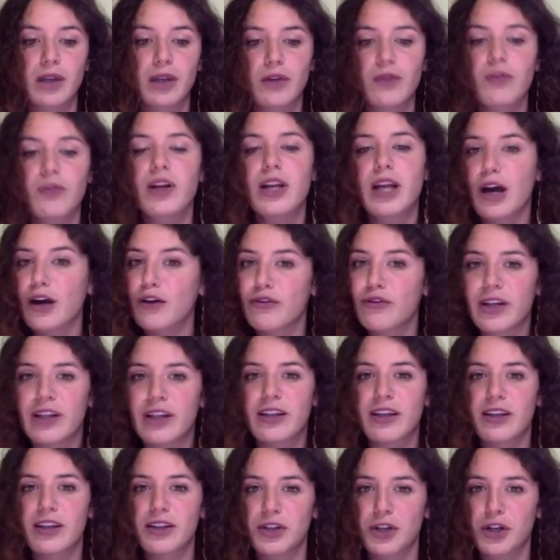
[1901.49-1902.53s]
really I felt
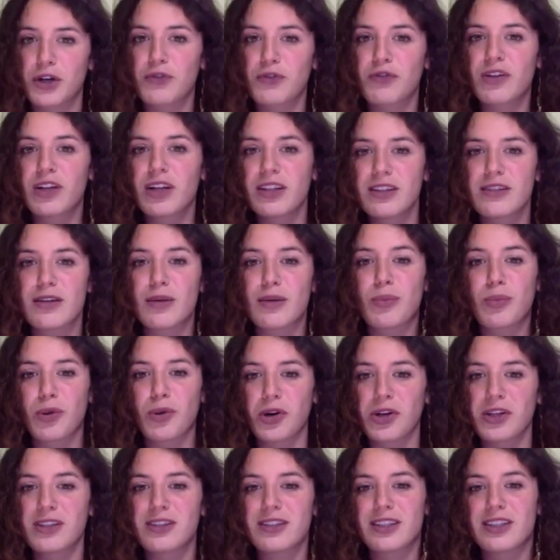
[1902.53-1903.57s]
that they're really
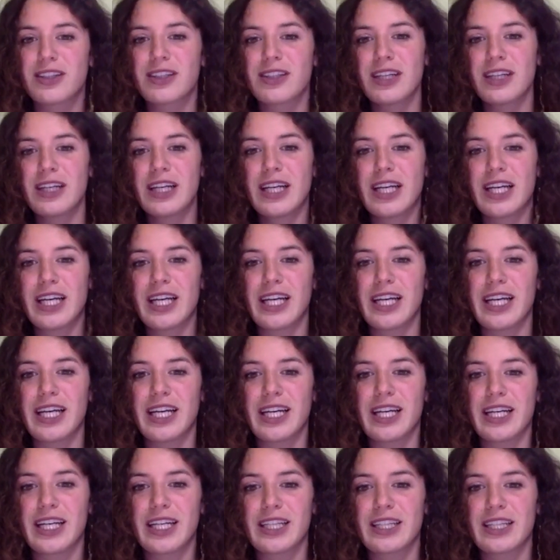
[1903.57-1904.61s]
disappointed,
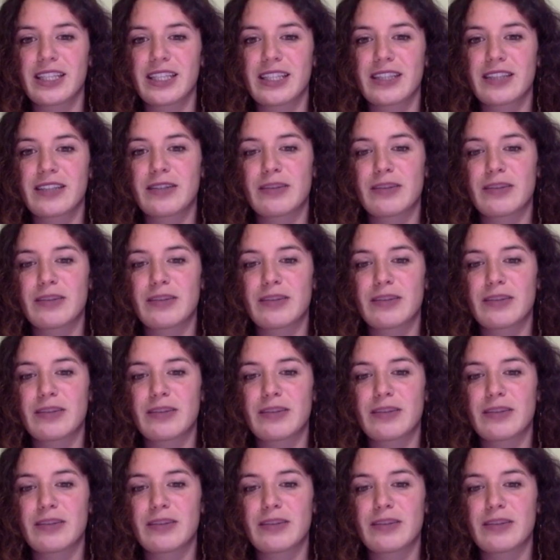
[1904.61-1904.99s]
and